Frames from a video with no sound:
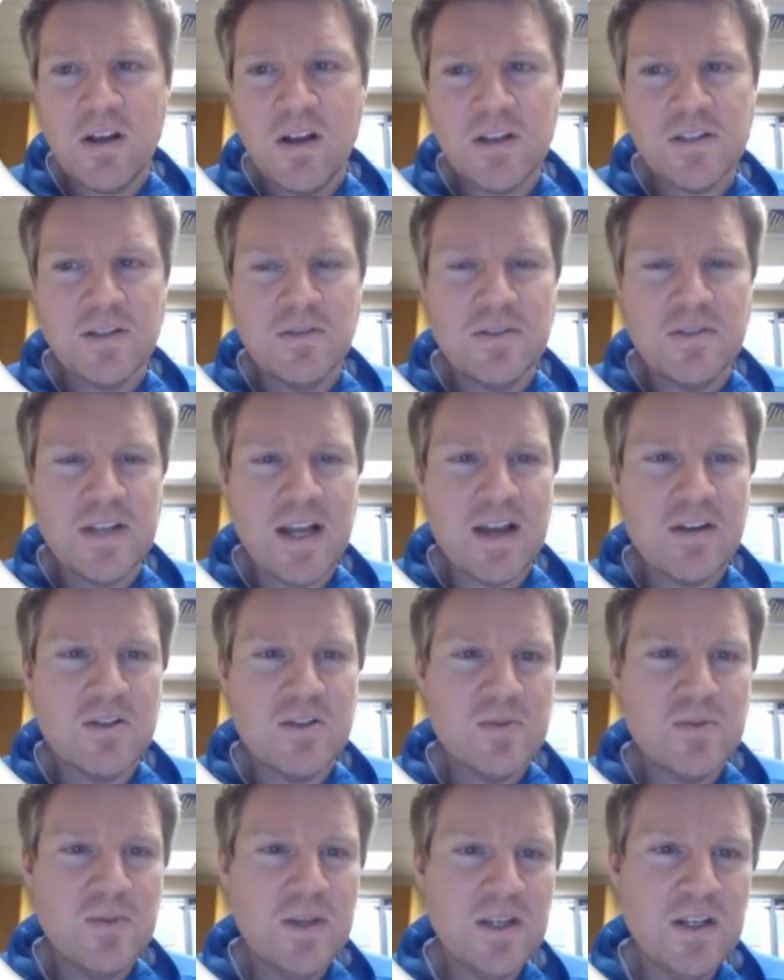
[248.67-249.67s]
Also,
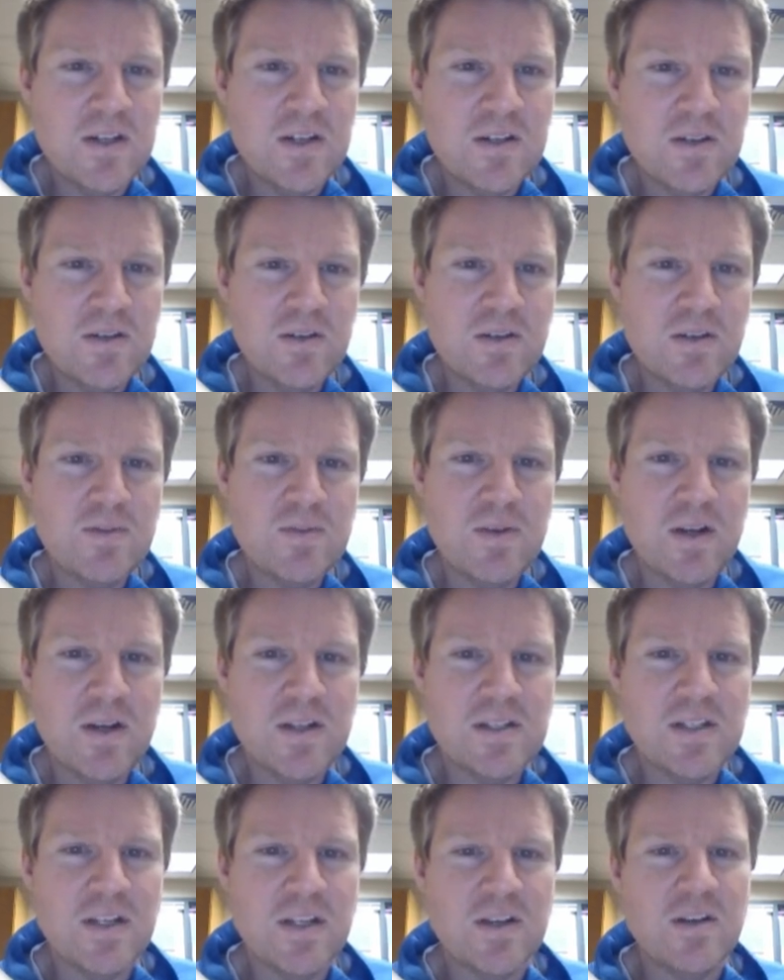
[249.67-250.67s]
towns begin to
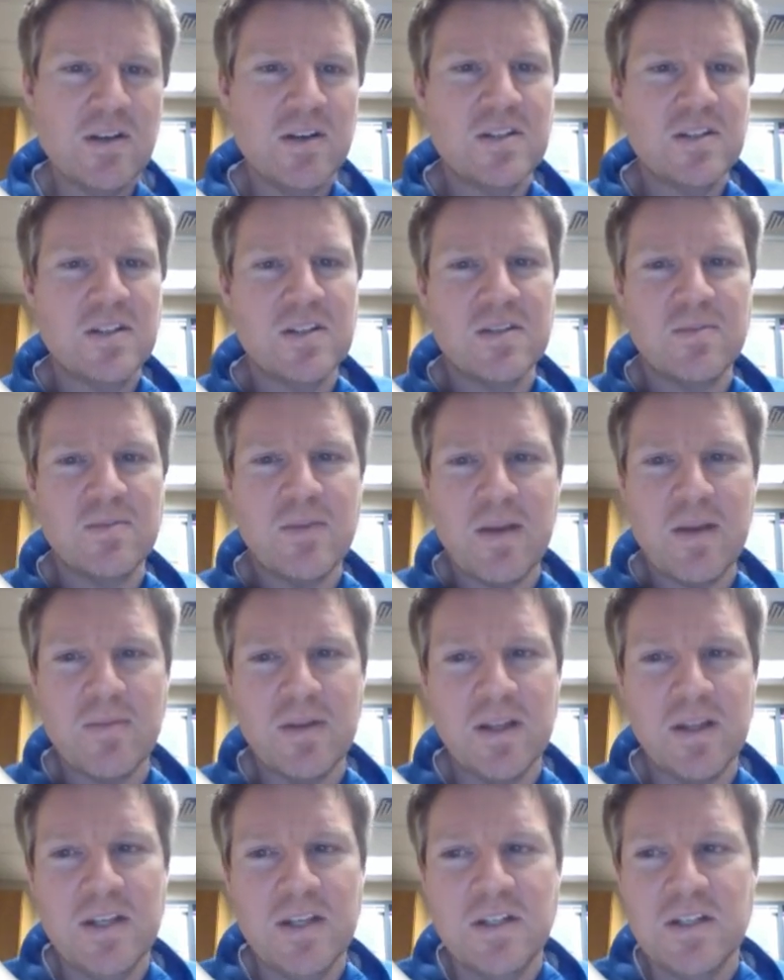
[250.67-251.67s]
experience increases in
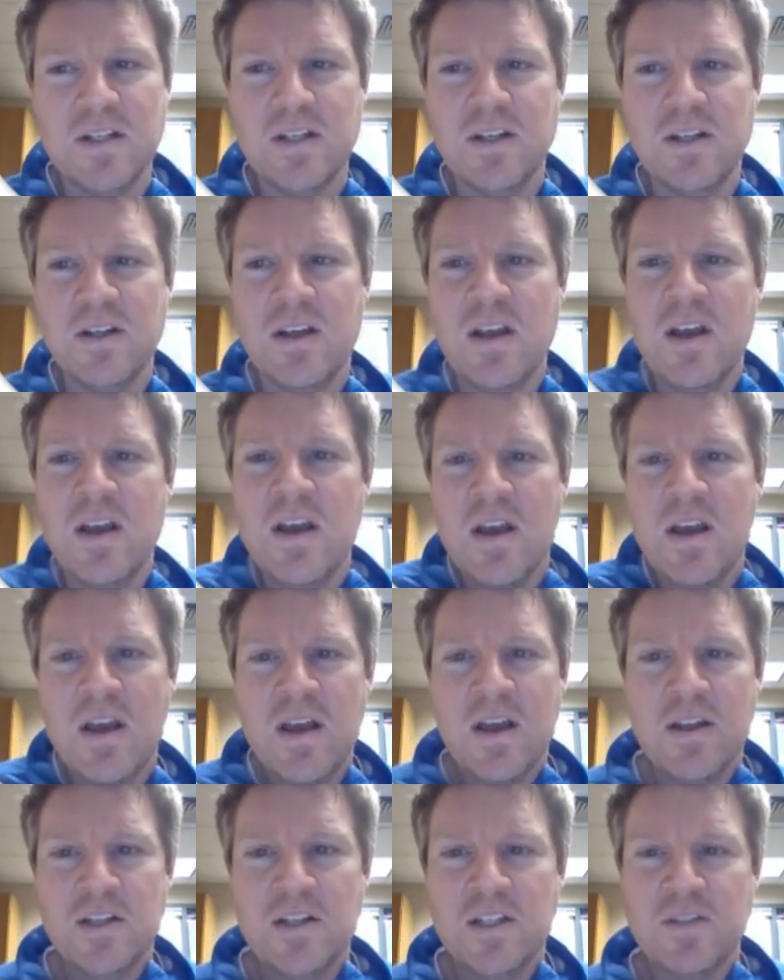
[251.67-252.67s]
population,
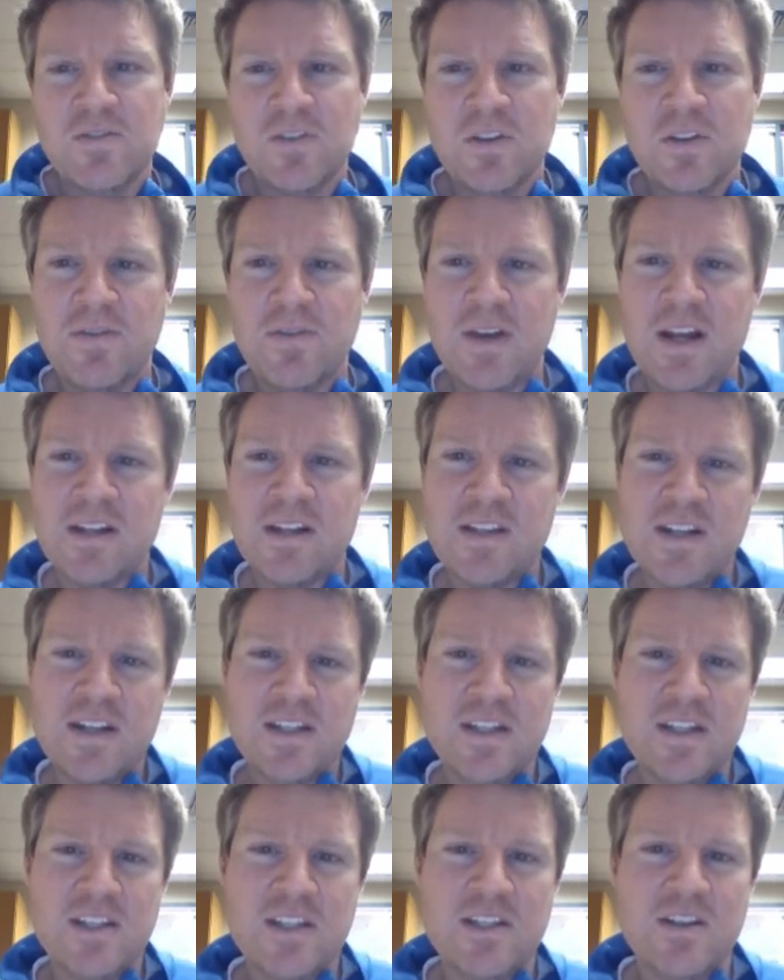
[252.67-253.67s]
just for the fact that
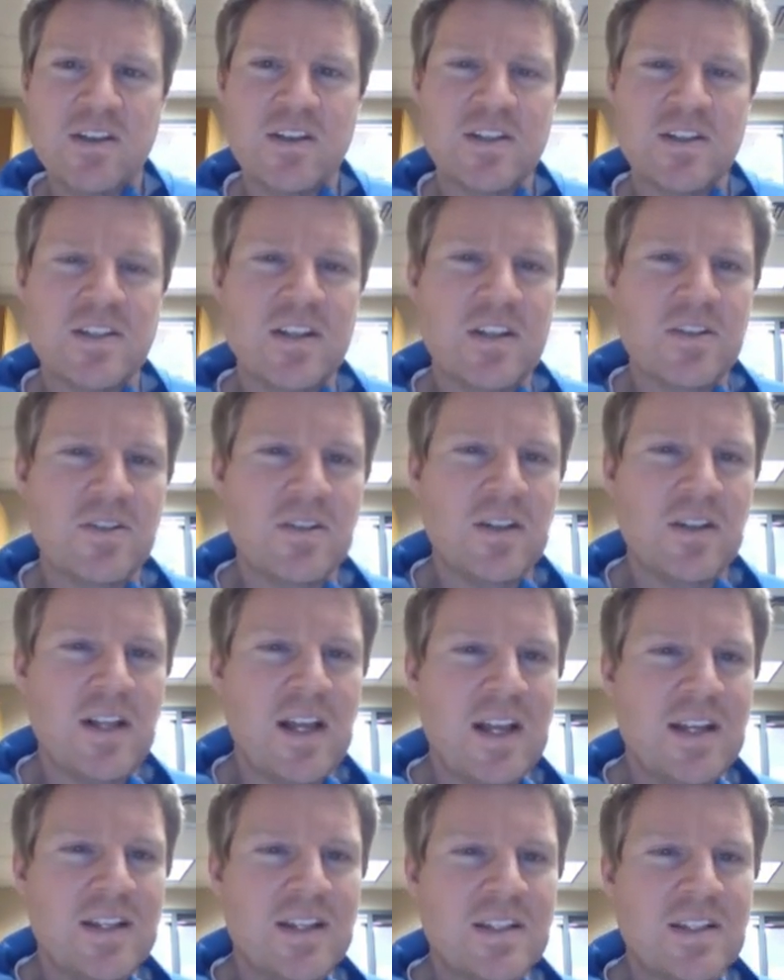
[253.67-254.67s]
it's easier to
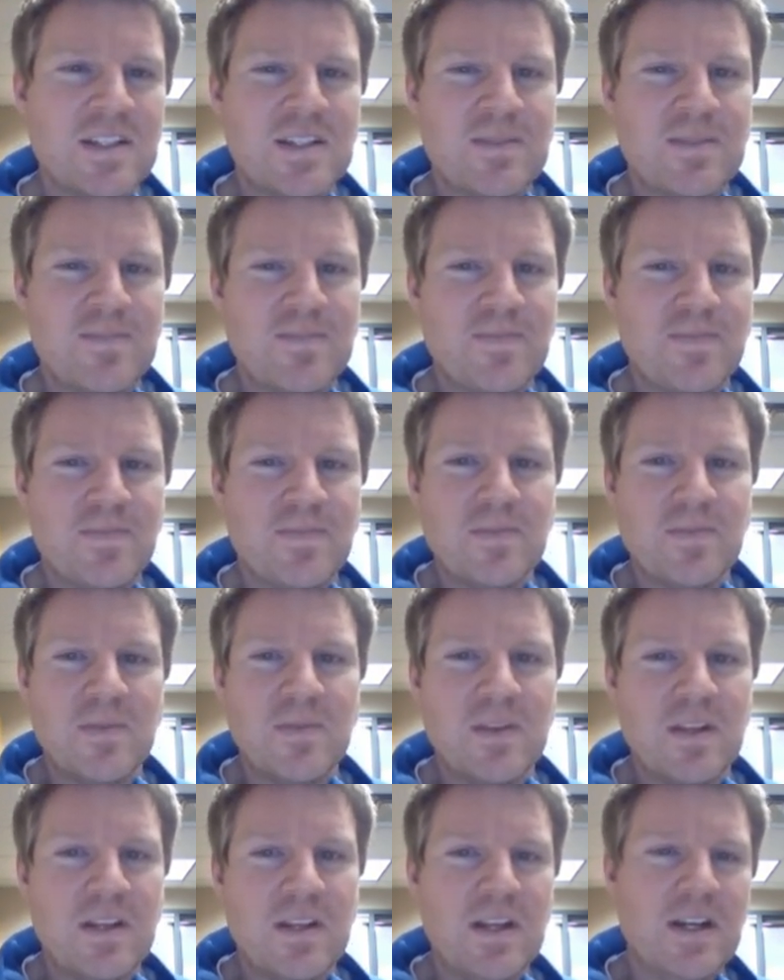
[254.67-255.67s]
centralize
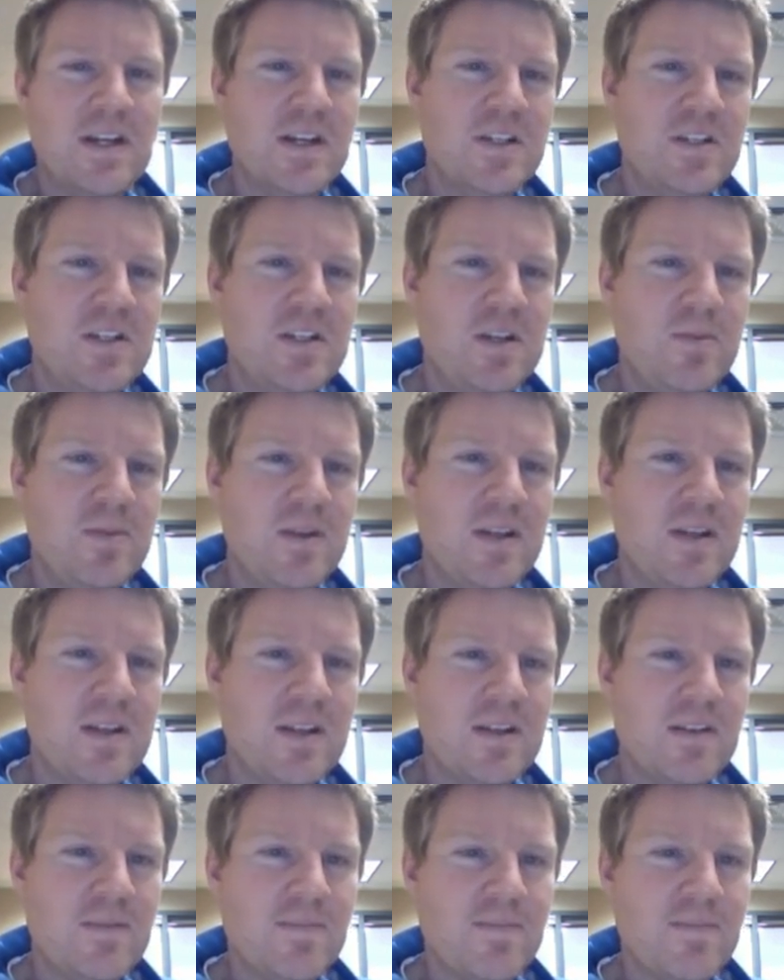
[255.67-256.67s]

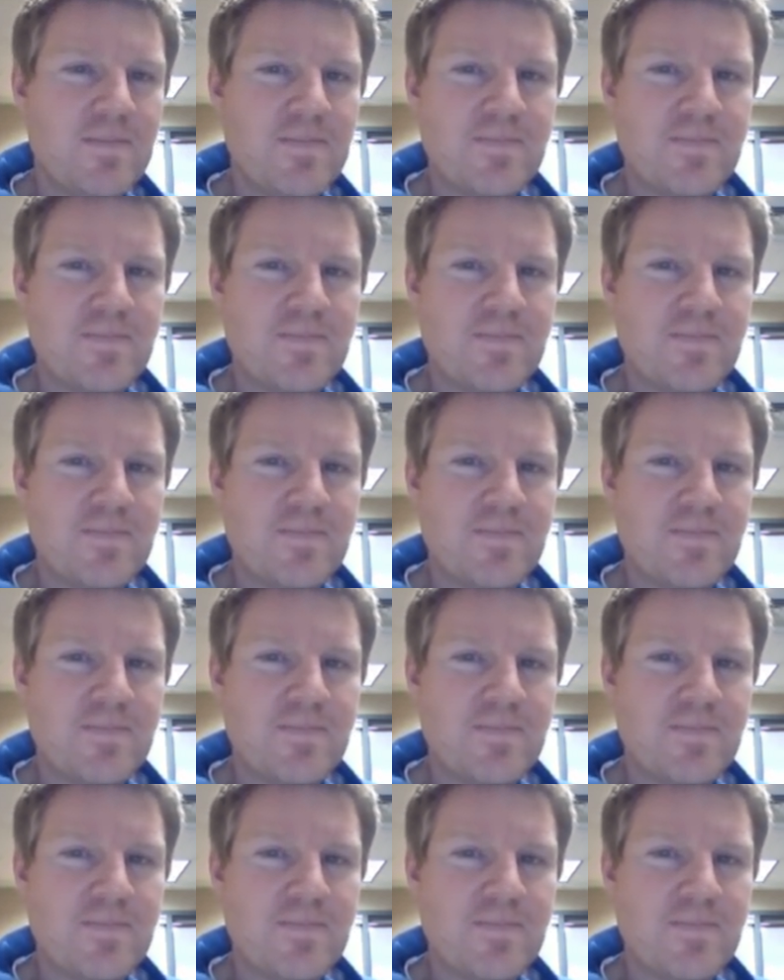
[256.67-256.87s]
shipping,